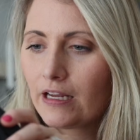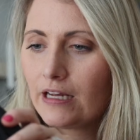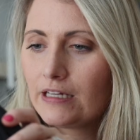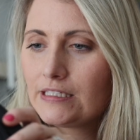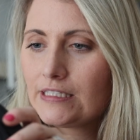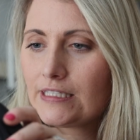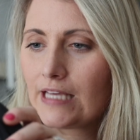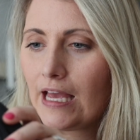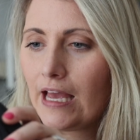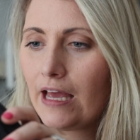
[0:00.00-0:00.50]
I
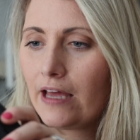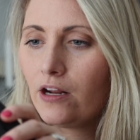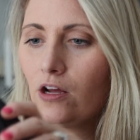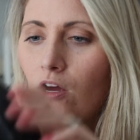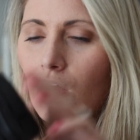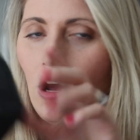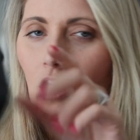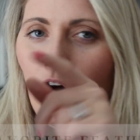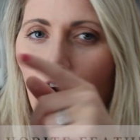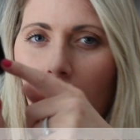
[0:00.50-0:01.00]
said,
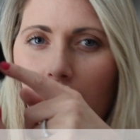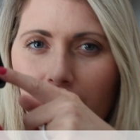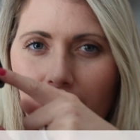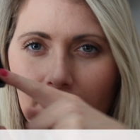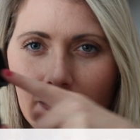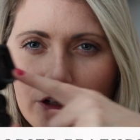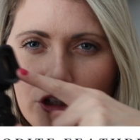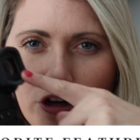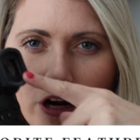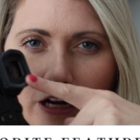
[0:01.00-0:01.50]
are the
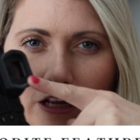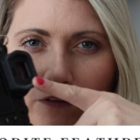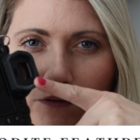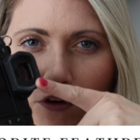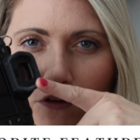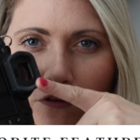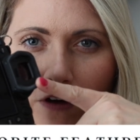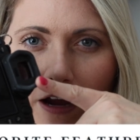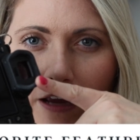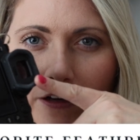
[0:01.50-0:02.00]
electronic
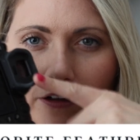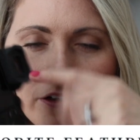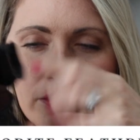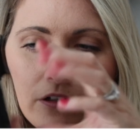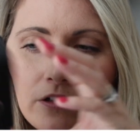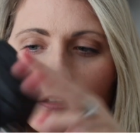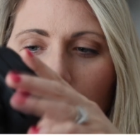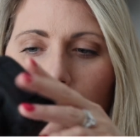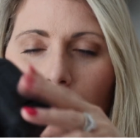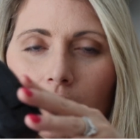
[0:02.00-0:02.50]
viewfinder,
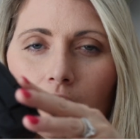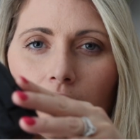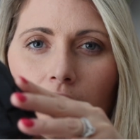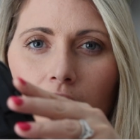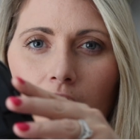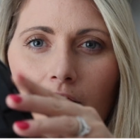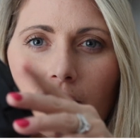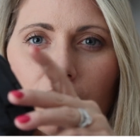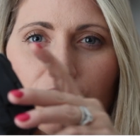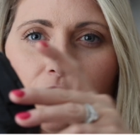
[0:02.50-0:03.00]

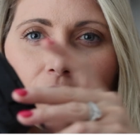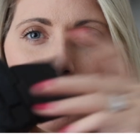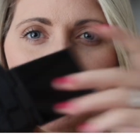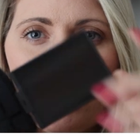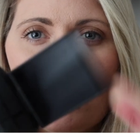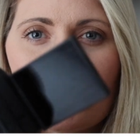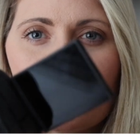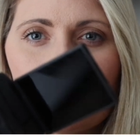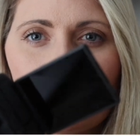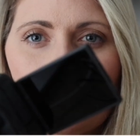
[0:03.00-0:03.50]
the flip
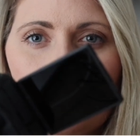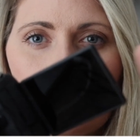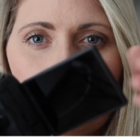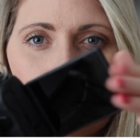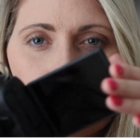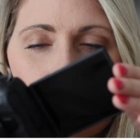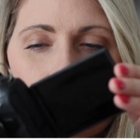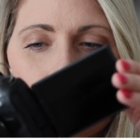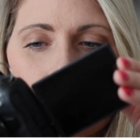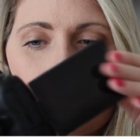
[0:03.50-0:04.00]
out screen,
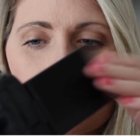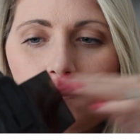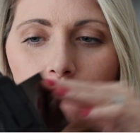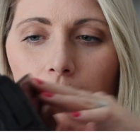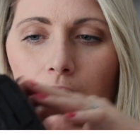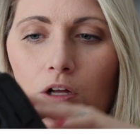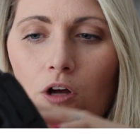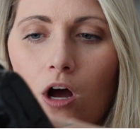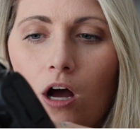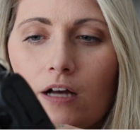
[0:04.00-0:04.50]
which I think is
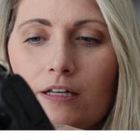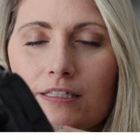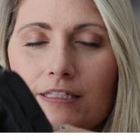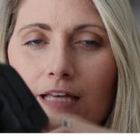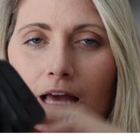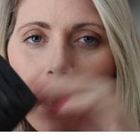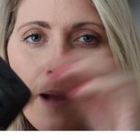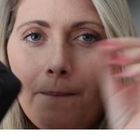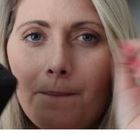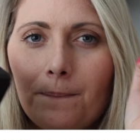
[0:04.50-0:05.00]
pretty
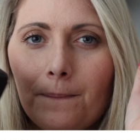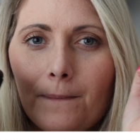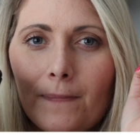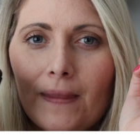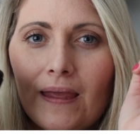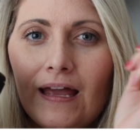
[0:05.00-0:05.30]
awesome.